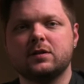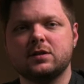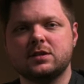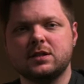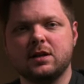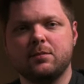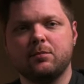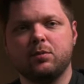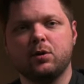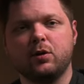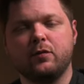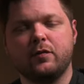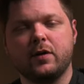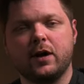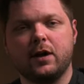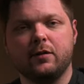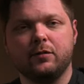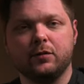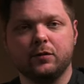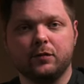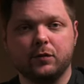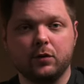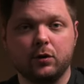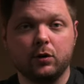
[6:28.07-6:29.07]
the same profile
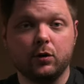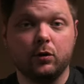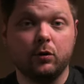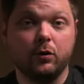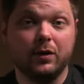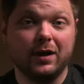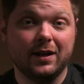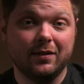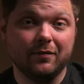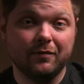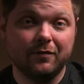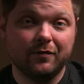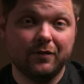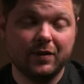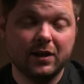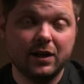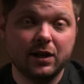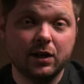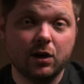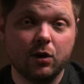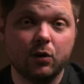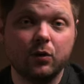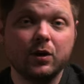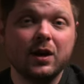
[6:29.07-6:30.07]
for photo and
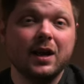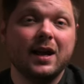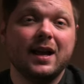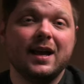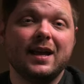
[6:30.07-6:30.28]
video